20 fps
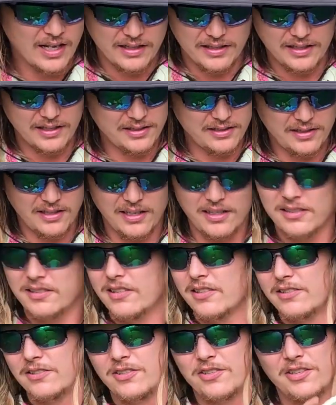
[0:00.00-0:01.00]
This disc
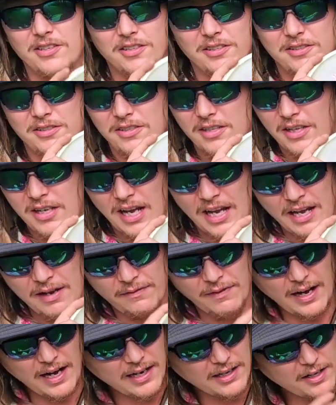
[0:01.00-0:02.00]
is just, if I